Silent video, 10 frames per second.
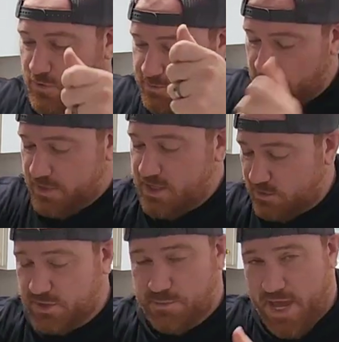If I'm coming in
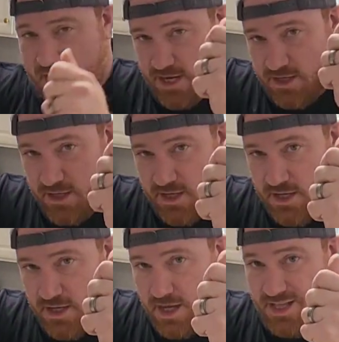here with a pan
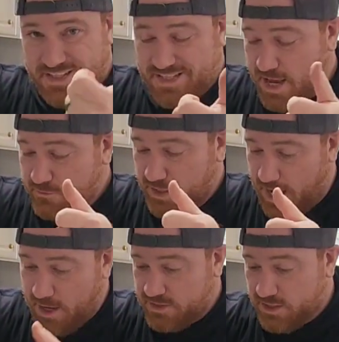that's heavy and
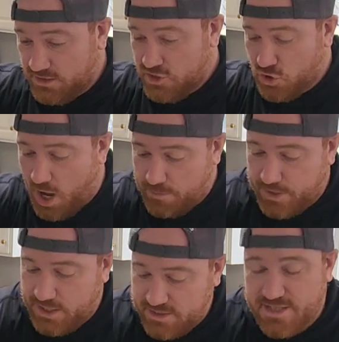I accidentally drop
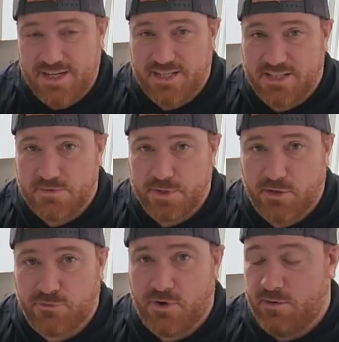it, it's gonna hit this
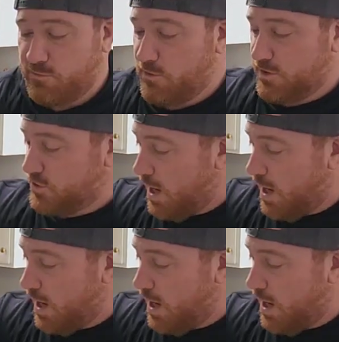middle frame first.